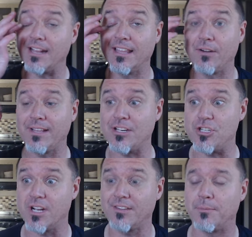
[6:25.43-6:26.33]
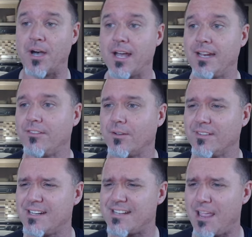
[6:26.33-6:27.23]
I literally just bought it, so
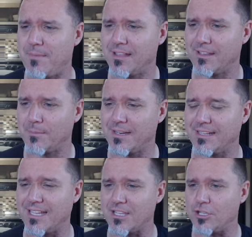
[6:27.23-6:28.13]
it's going to take me a little bit to get